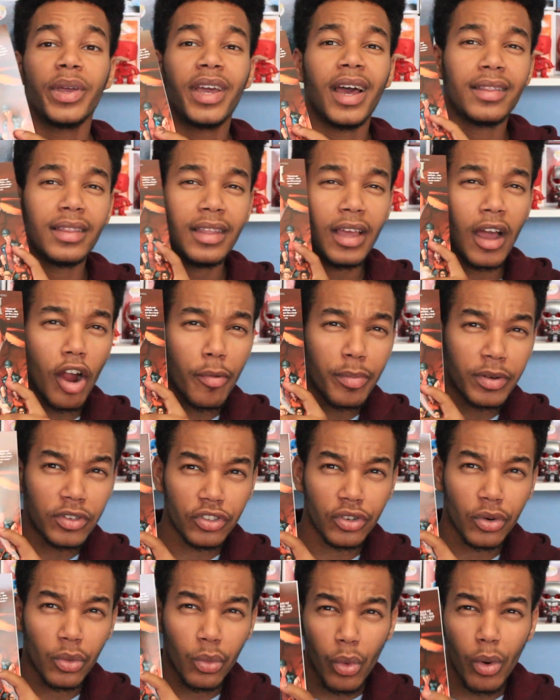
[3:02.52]
we got the
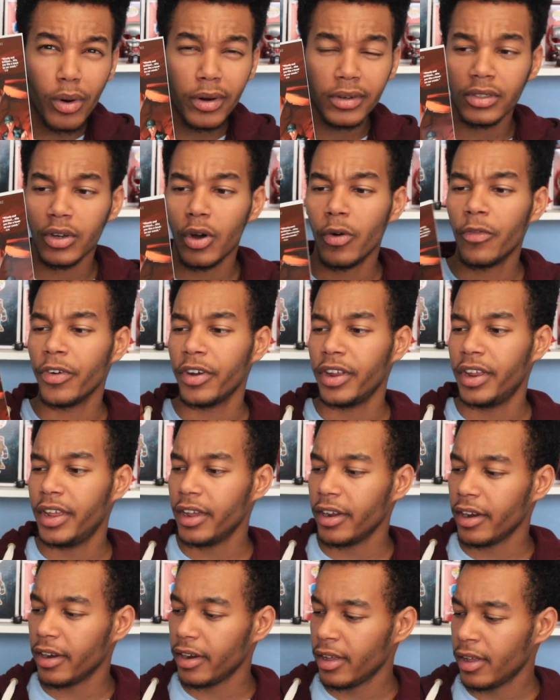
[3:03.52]
Harbinger Wars over
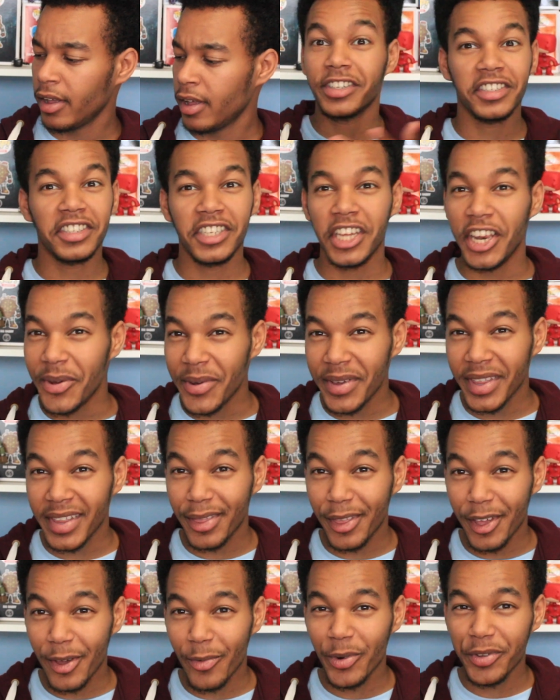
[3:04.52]
here. Just continuing the
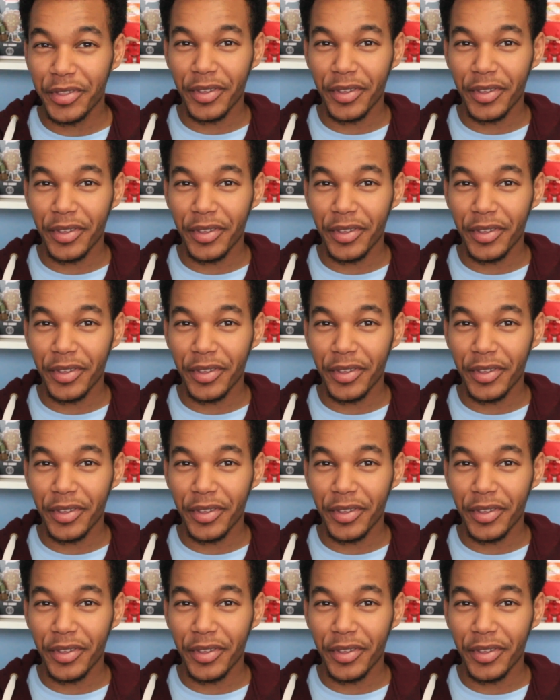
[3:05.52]
theme